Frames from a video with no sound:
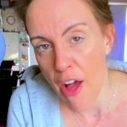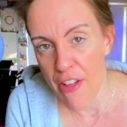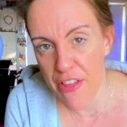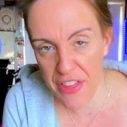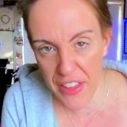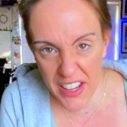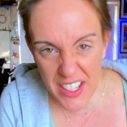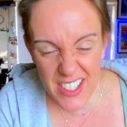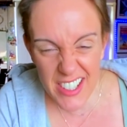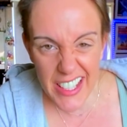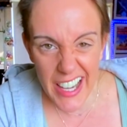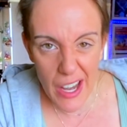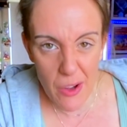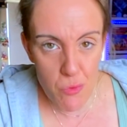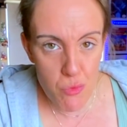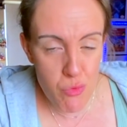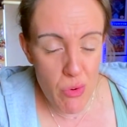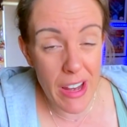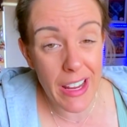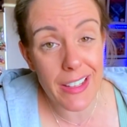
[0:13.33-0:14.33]
things that I
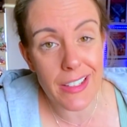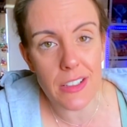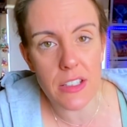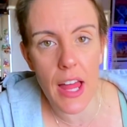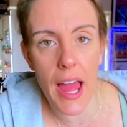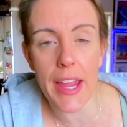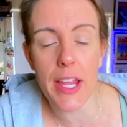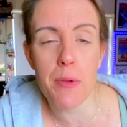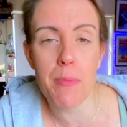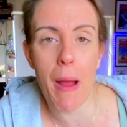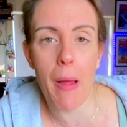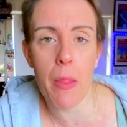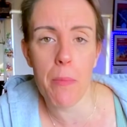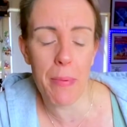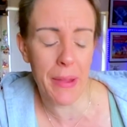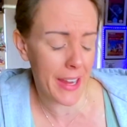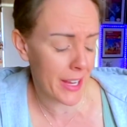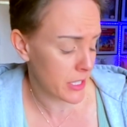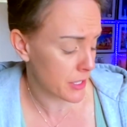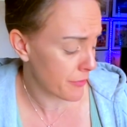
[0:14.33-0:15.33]
really like about the
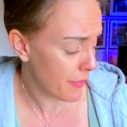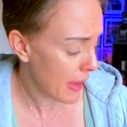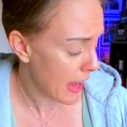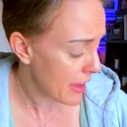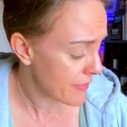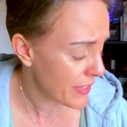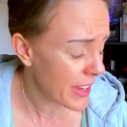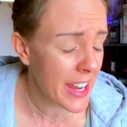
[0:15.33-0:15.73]
PS5,